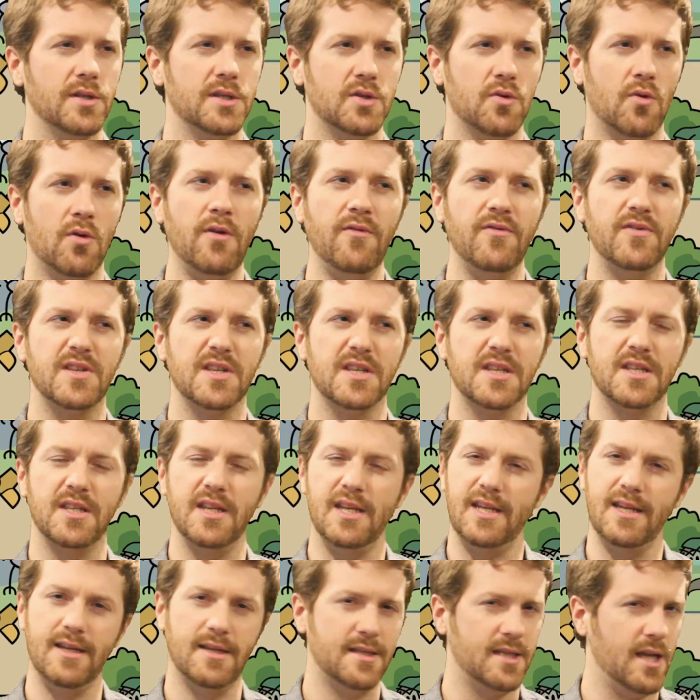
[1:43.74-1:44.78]
sort of
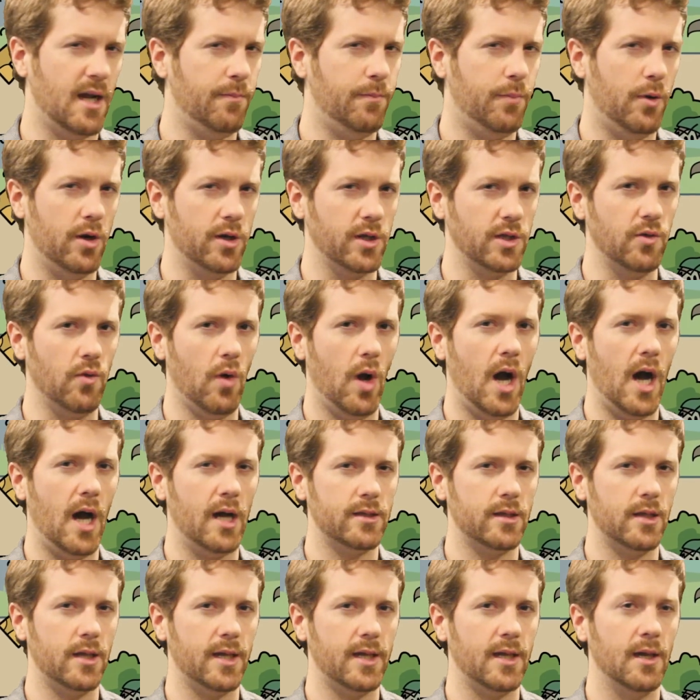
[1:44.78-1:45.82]
sneaks up on you
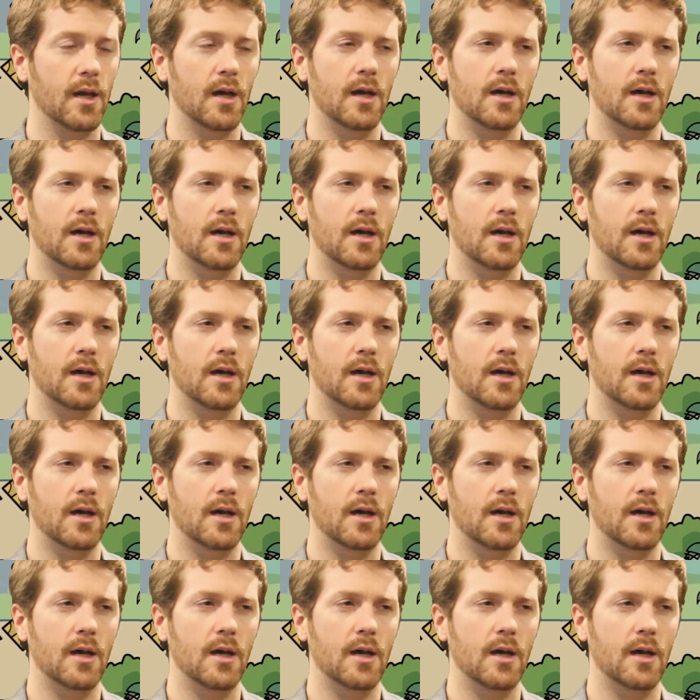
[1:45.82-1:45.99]
oddly.